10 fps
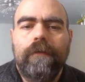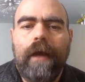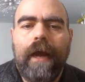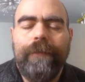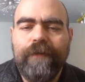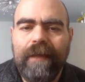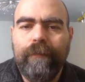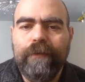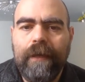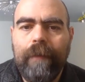on the
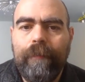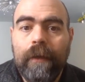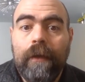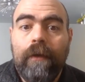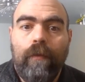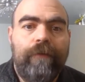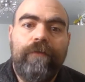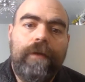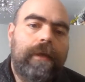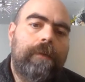tabletop,
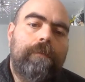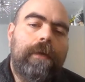which again